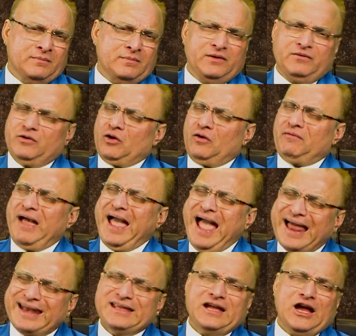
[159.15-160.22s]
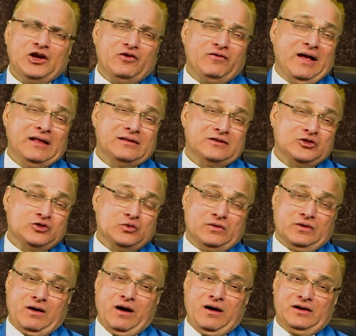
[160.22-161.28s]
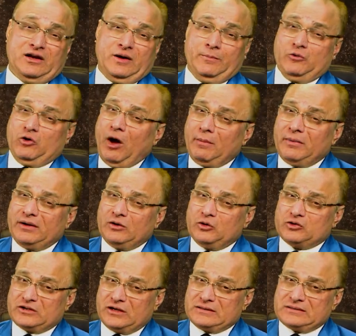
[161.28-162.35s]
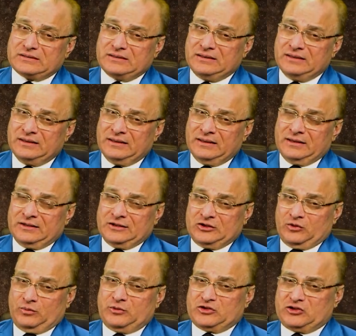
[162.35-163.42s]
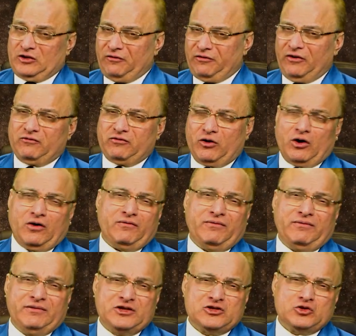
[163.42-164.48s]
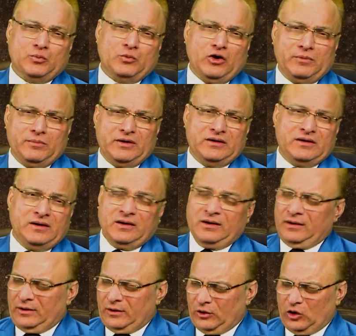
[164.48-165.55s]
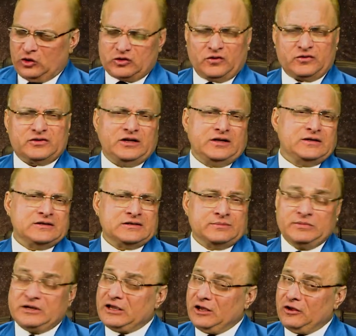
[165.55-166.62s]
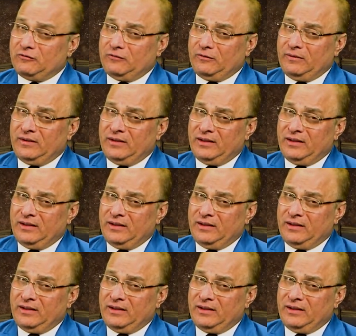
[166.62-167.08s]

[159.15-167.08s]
Beware of any kind of health issue regarding abdomen or chest. You'll be suffering a lot of disappointment, loss of status. Be careful.